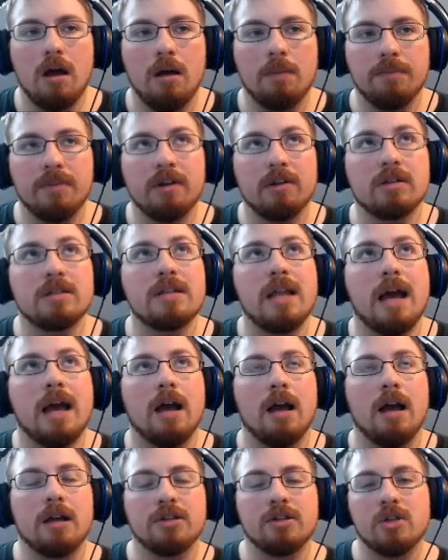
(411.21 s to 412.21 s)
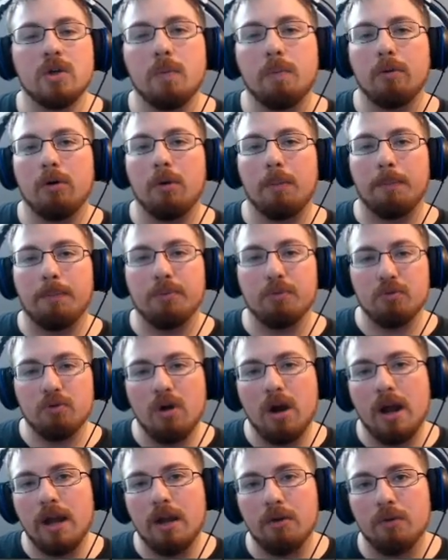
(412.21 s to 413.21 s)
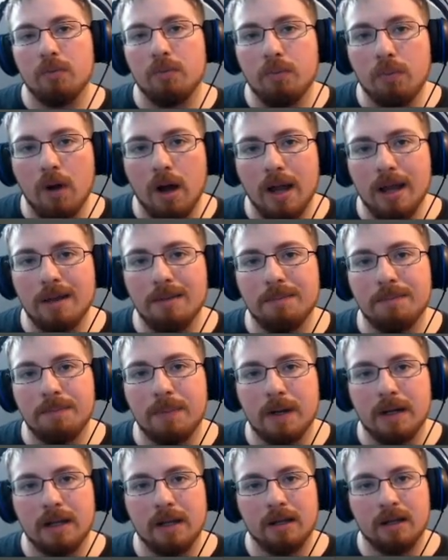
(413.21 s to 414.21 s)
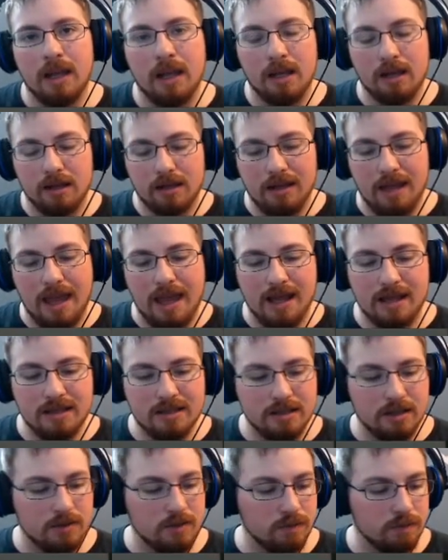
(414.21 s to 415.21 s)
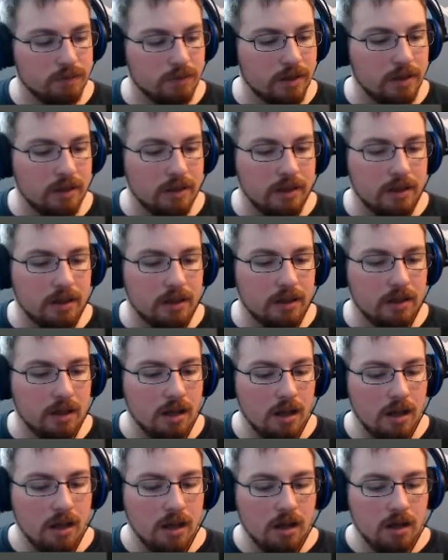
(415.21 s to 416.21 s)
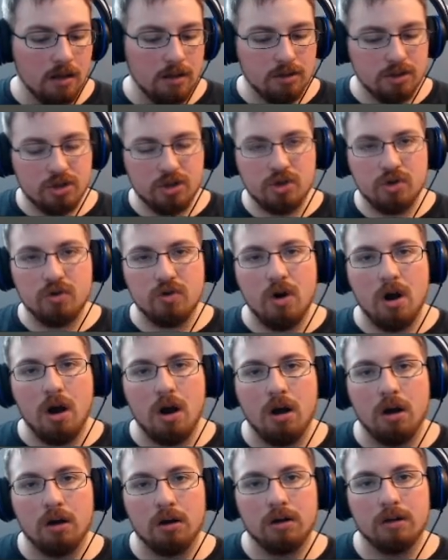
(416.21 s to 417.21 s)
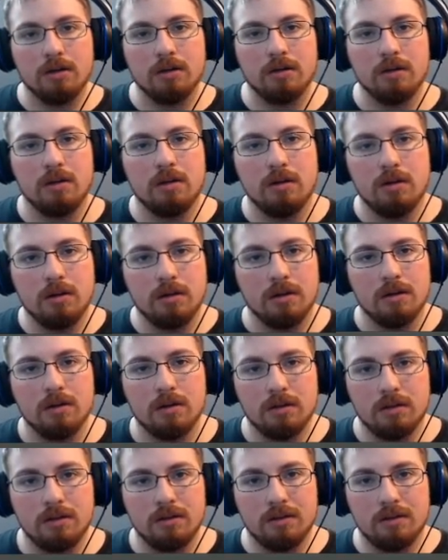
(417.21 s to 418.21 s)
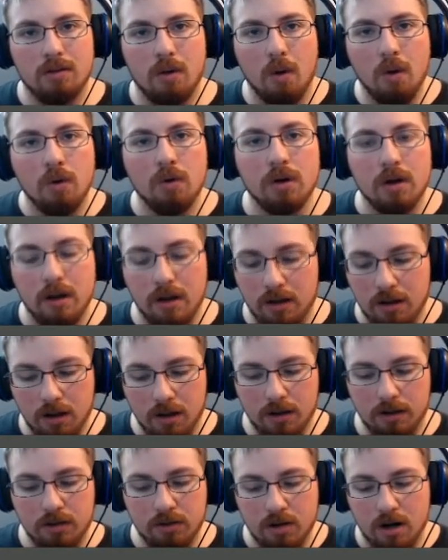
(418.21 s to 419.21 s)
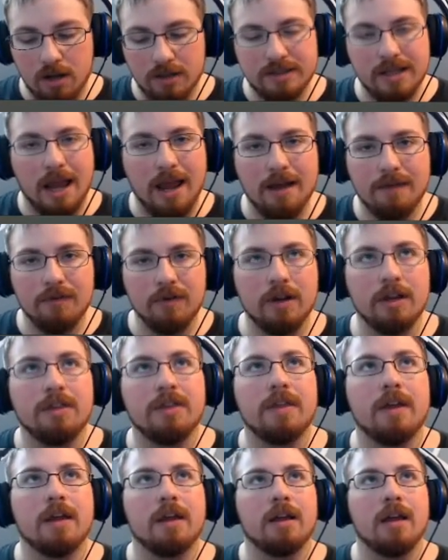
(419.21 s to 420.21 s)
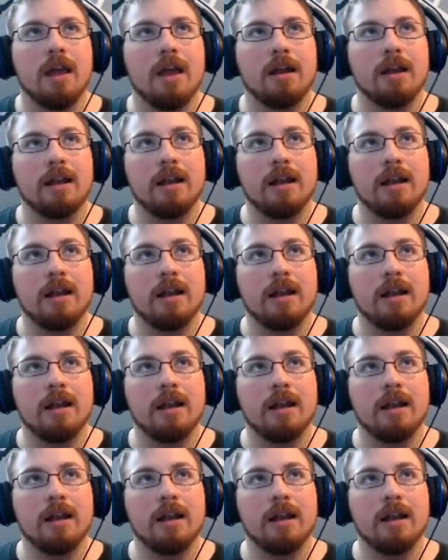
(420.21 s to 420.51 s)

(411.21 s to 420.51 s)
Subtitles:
There's not a super bright white, but it casts this really strong aura across everything, and it